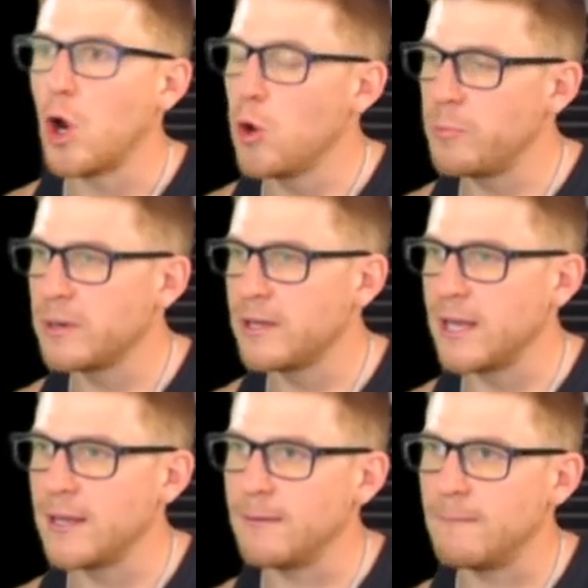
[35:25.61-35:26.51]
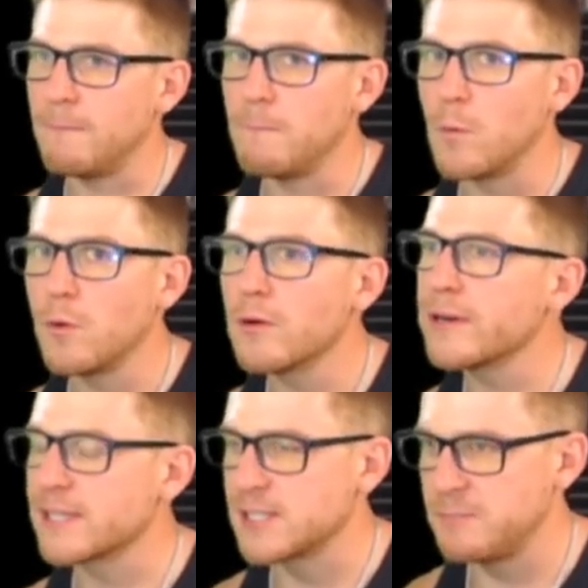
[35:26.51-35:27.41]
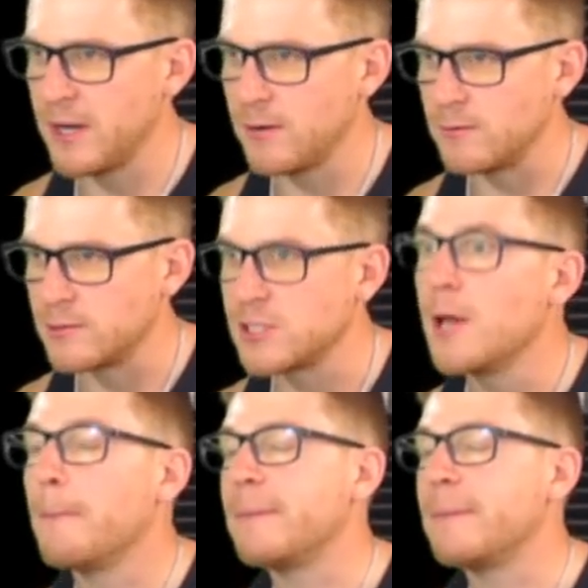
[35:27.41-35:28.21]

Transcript: open and more exposed